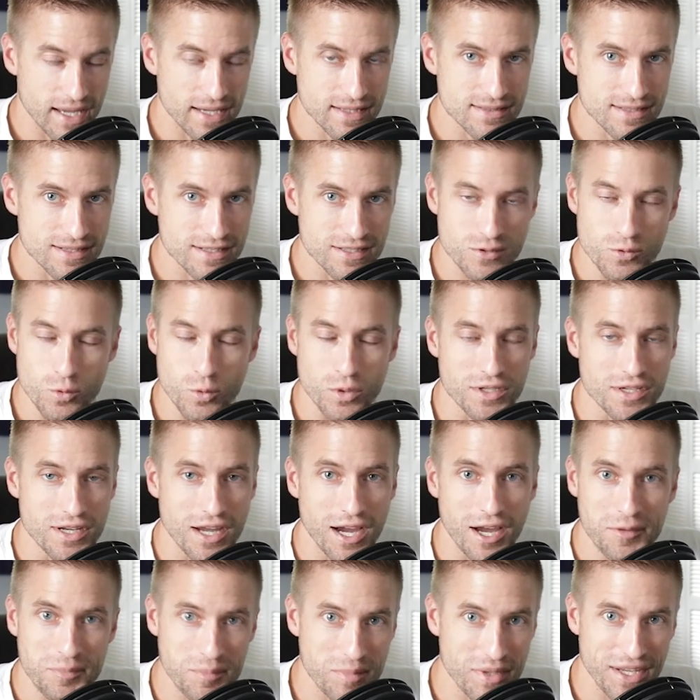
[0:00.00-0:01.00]
Exodus would
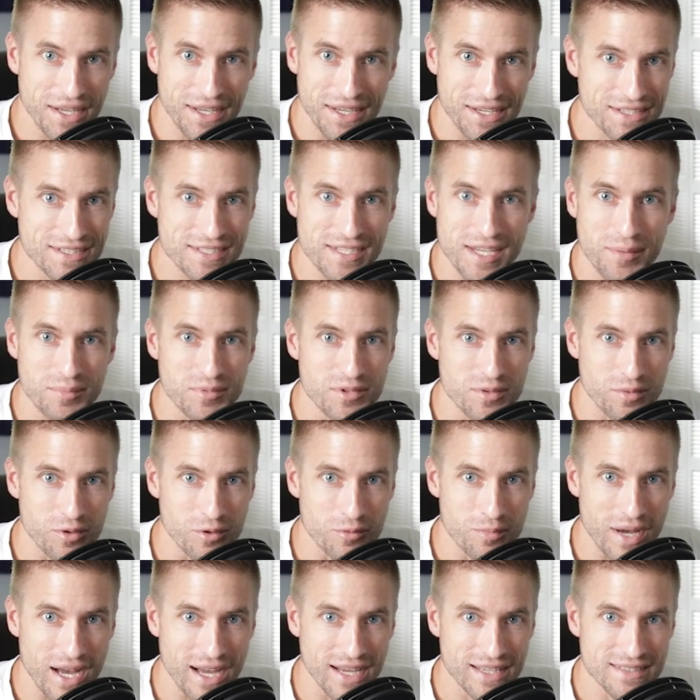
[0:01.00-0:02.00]
not be
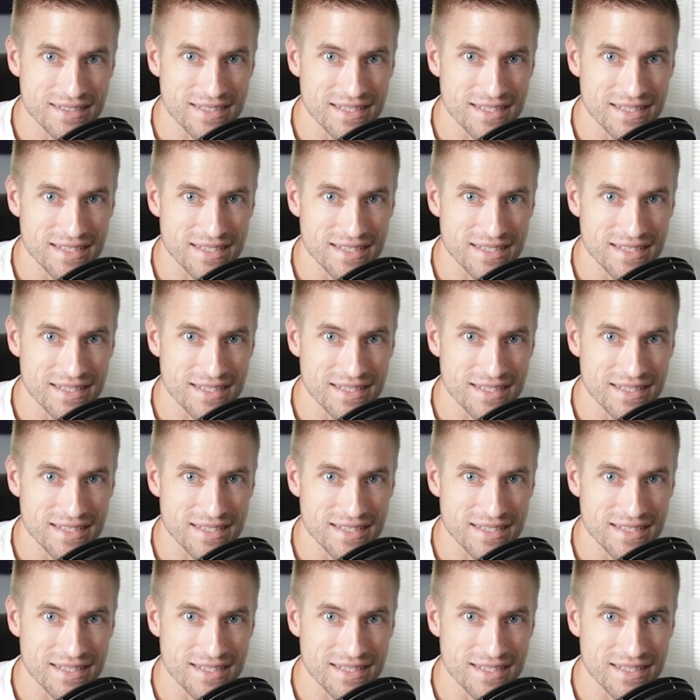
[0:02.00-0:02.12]
acceptable by